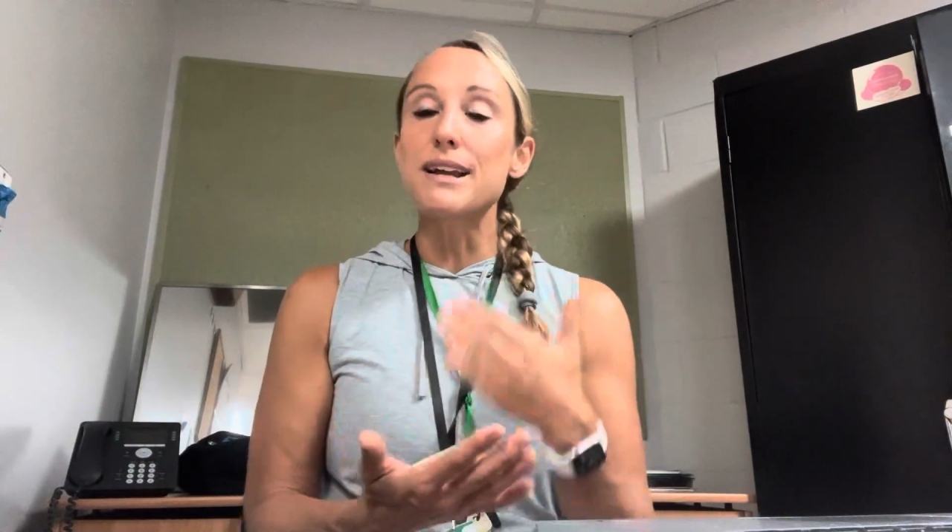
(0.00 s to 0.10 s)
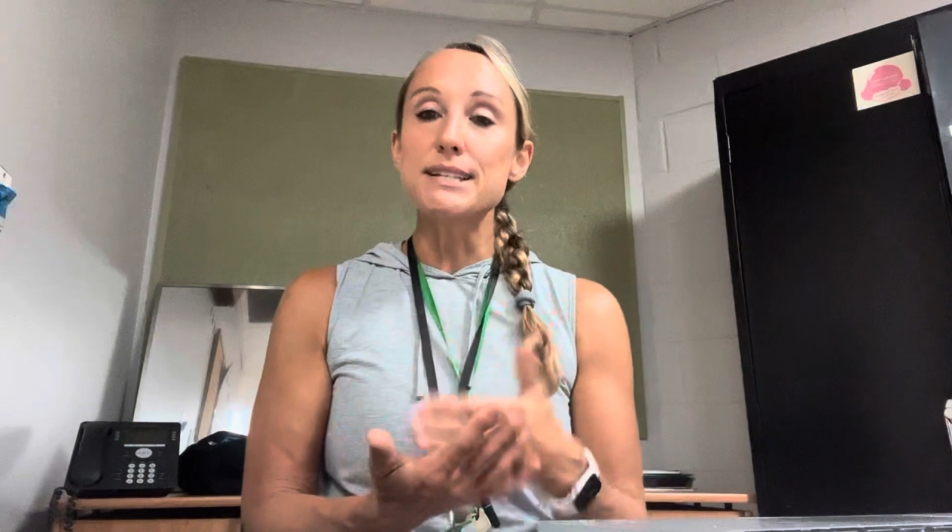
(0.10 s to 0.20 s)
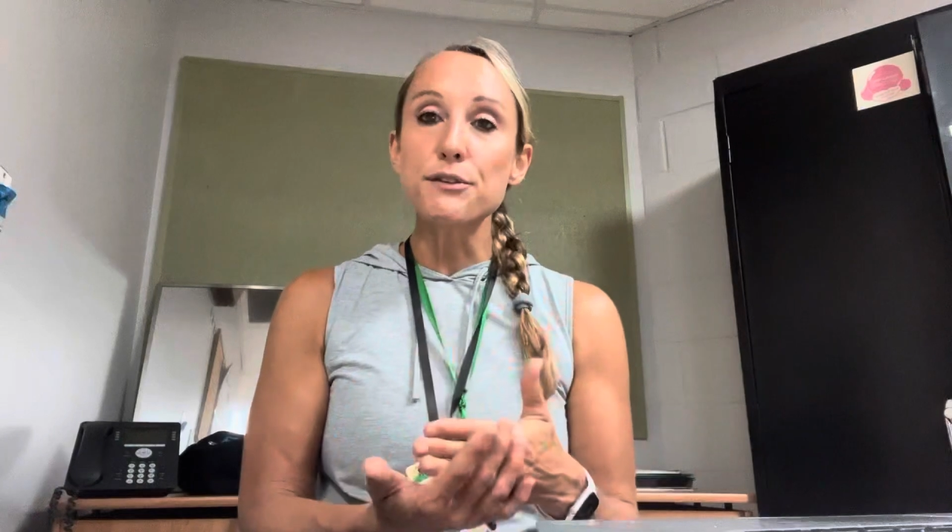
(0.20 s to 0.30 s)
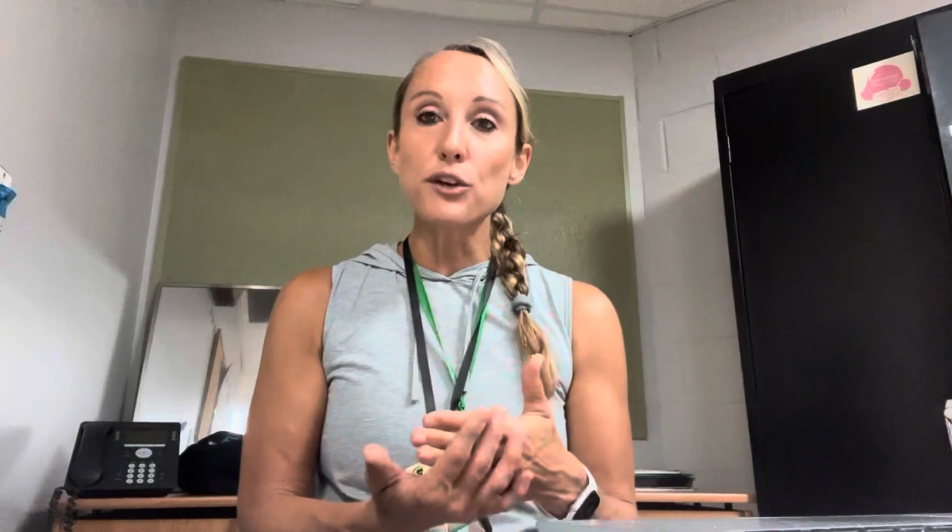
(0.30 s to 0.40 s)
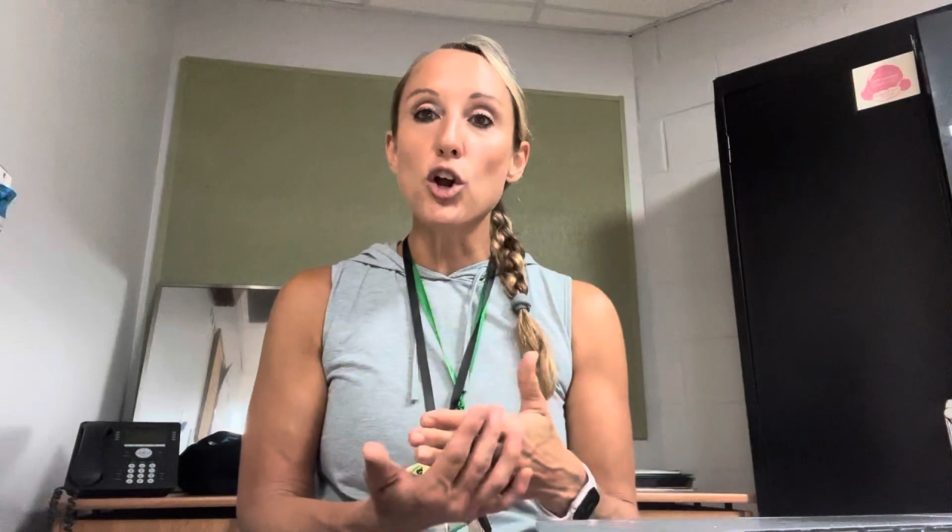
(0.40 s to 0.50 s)

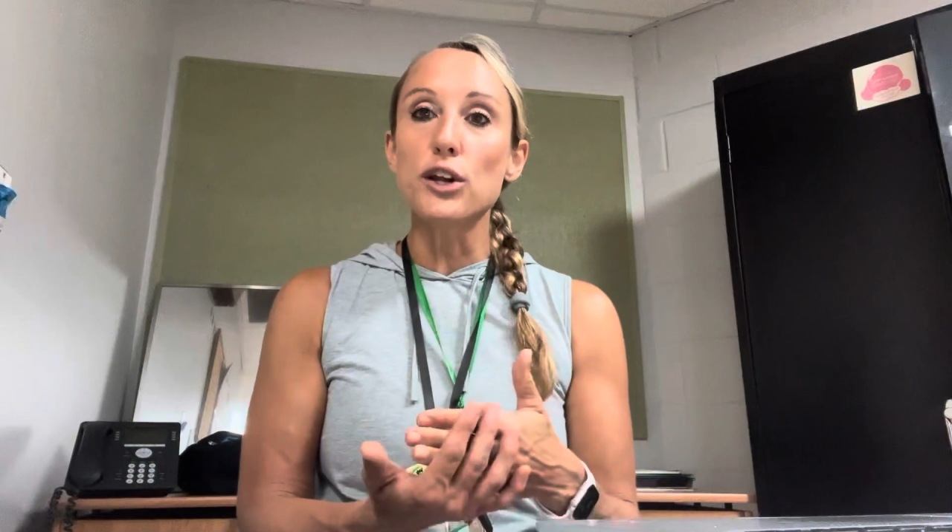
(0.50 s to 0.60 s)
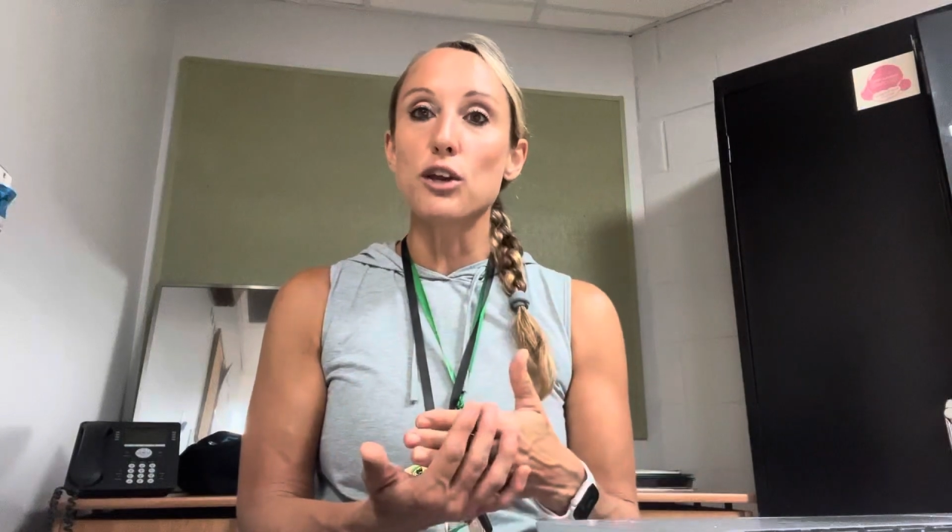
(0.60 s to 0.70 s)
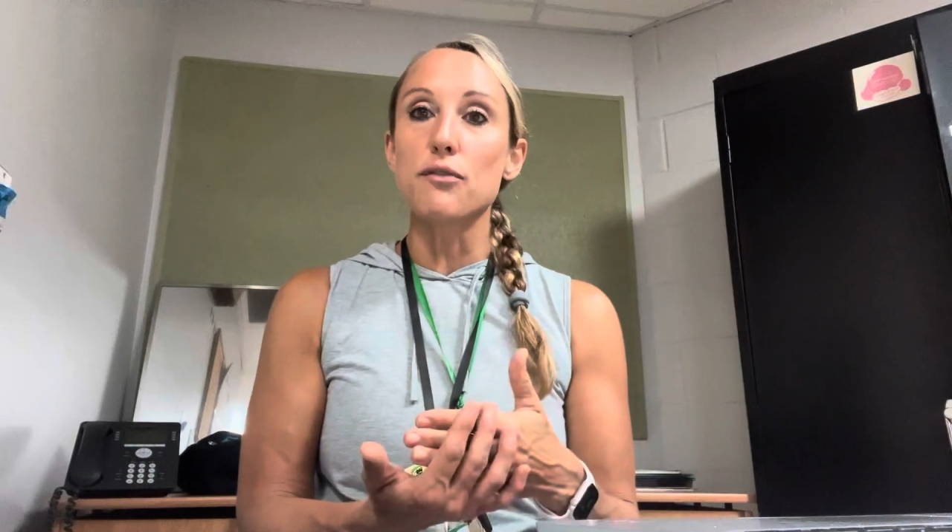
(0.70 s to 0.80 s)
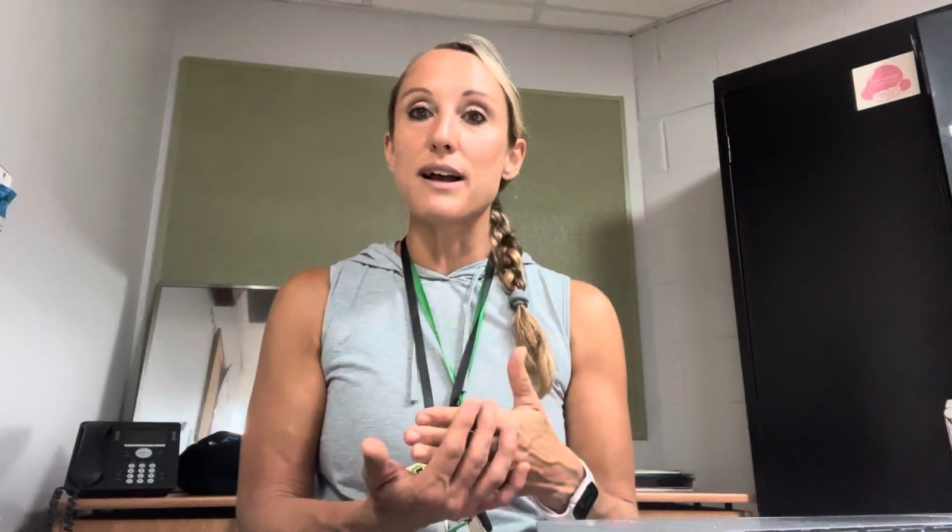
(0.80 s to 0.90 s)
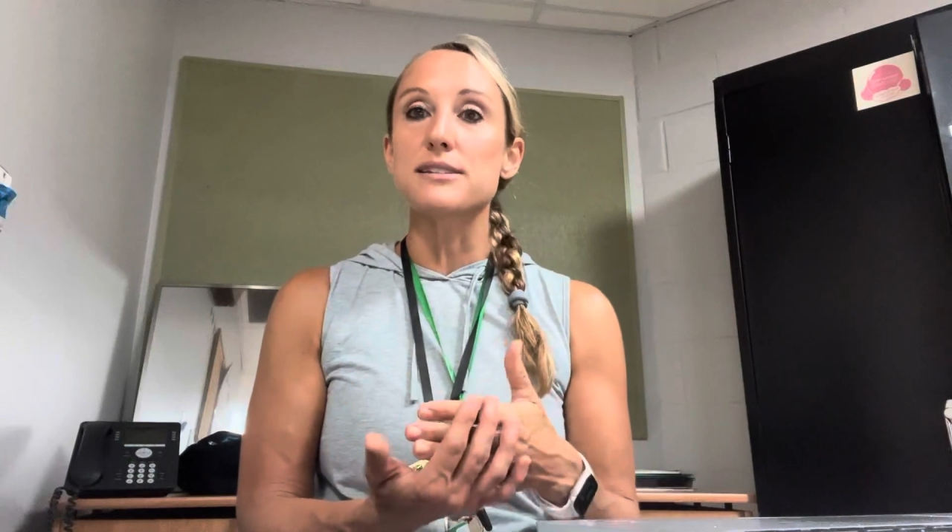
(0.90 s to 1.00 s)
different
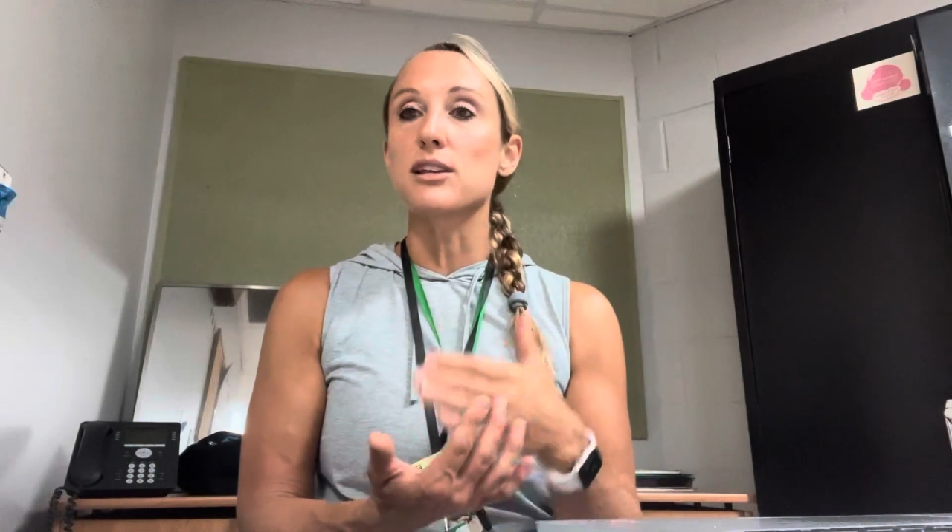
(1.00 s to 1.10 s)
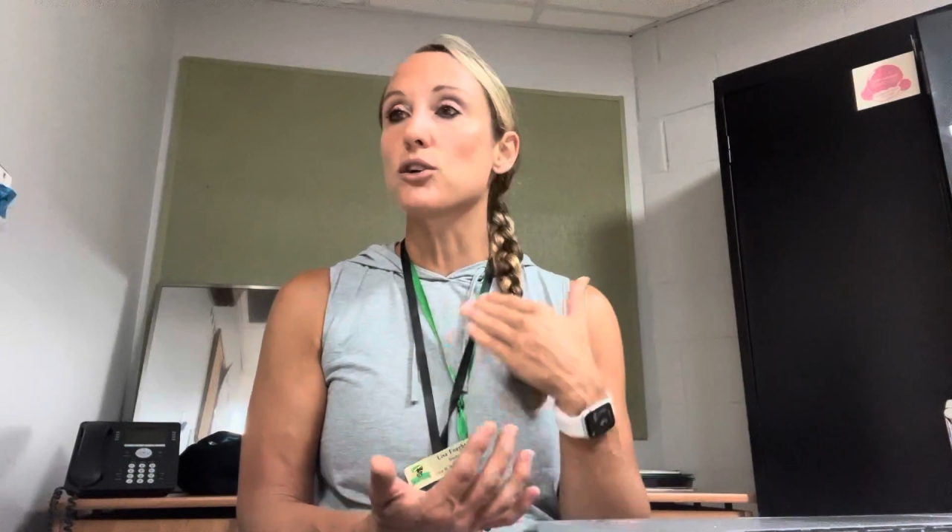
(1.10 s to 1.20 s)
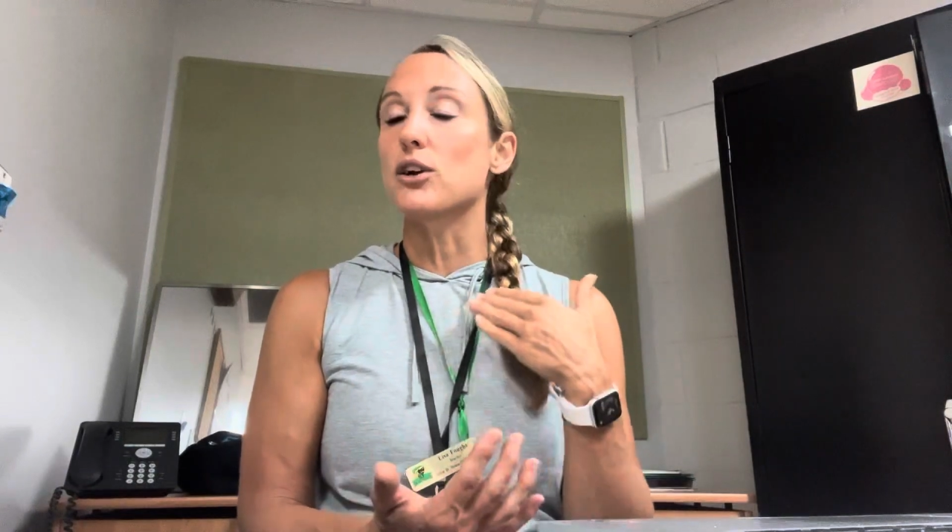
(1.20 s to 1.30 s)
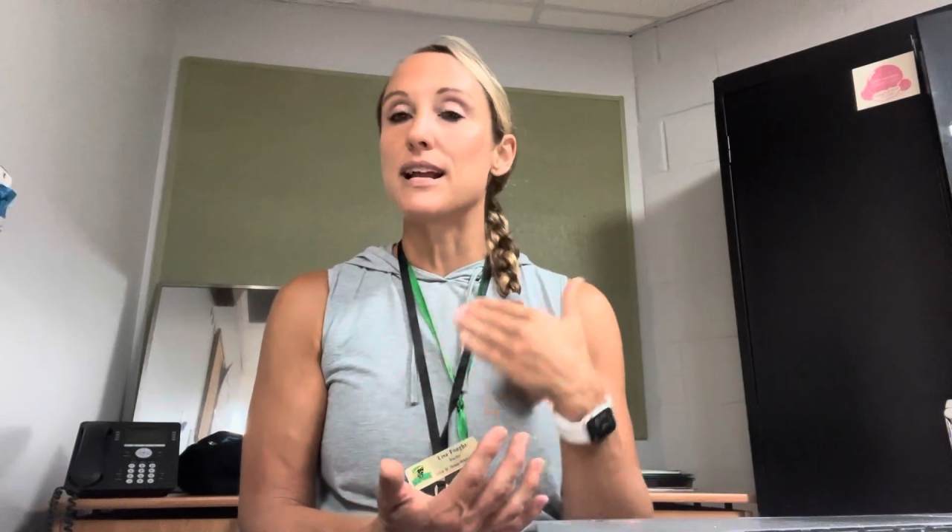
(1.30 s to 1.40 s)
cardiovascular